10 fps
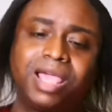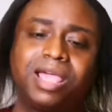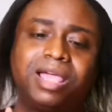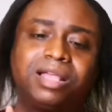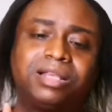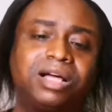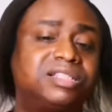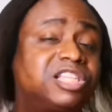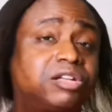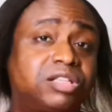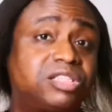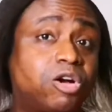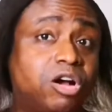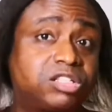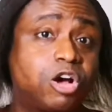and Until the
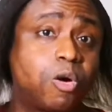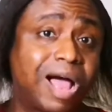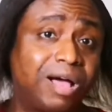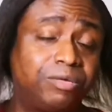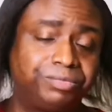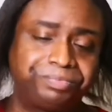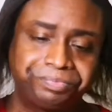Stars Go Out.